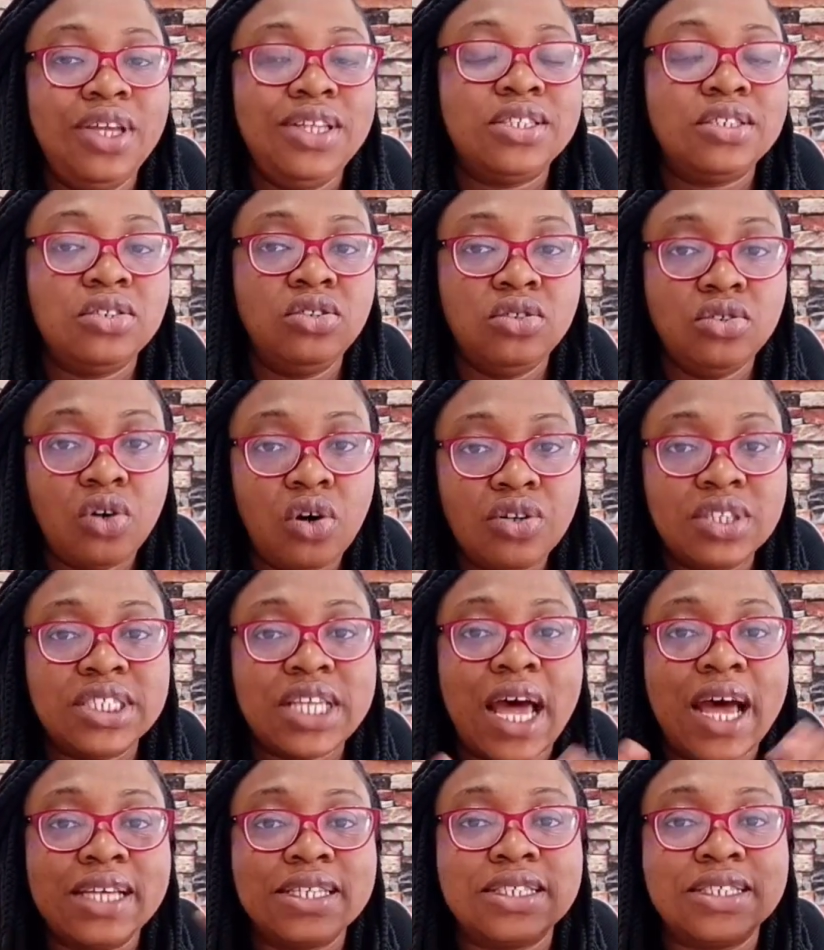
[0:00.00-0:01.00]
It's not
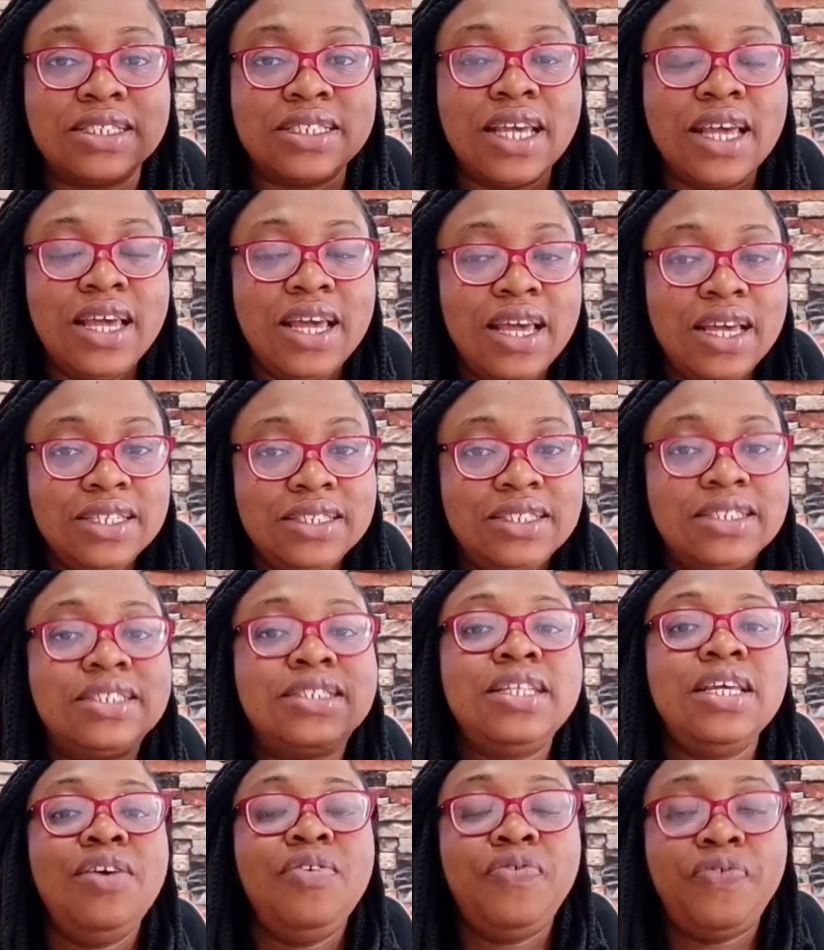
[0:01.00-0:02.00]
as
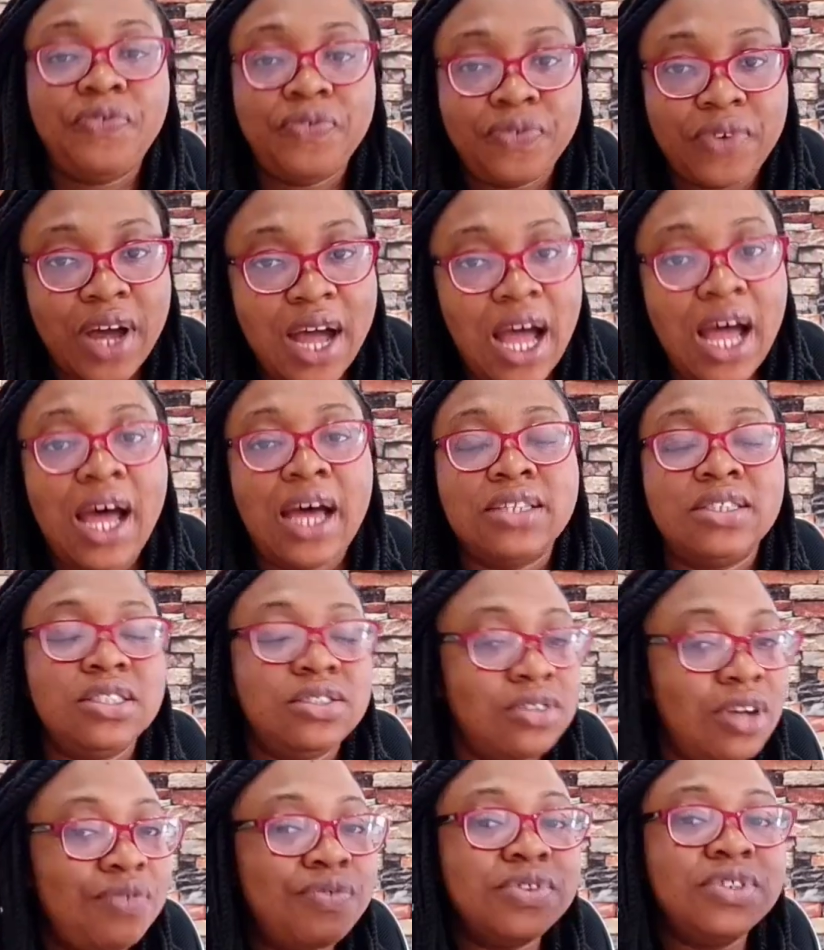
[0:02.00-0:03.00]
stiff as,
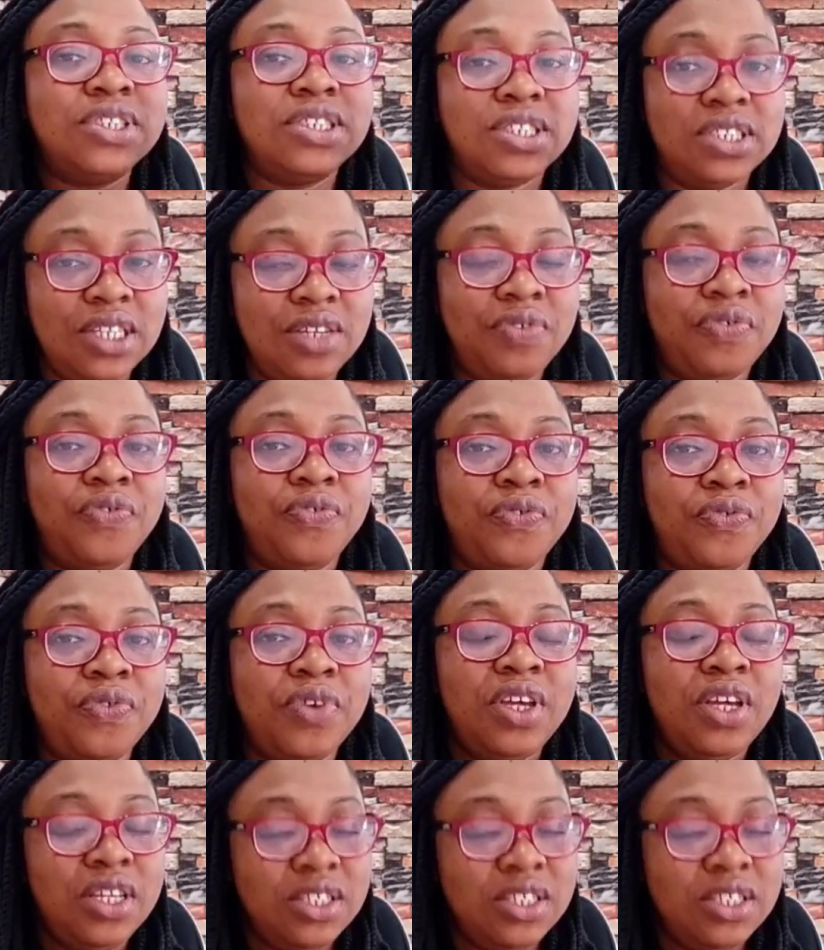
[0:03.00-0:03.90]
it's not even stiff.